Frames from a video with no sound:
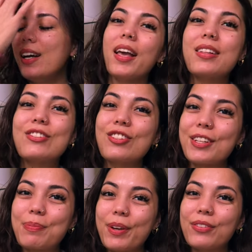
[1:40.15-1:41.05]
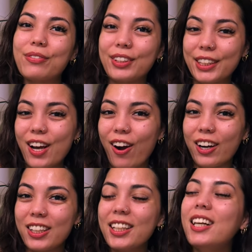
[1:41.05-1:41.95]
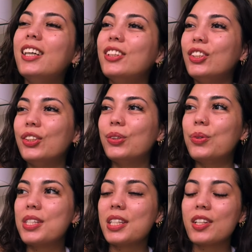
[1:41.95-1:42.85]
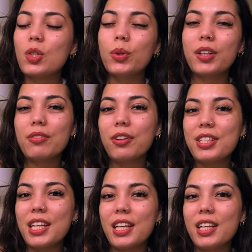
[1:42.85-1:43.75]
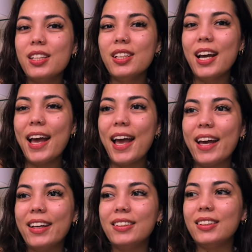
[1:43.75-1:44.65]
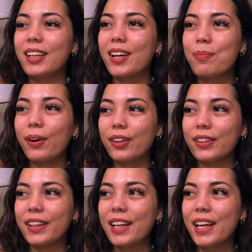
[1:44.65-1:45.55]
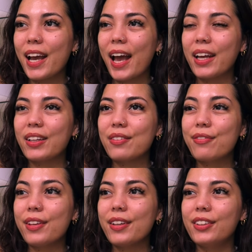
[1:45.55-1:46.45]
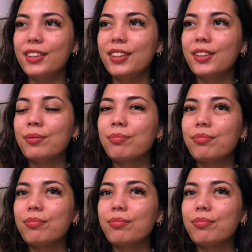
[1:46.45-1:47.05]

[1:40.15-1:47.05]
It's just been really hard to stick to a good routine and get up early and feel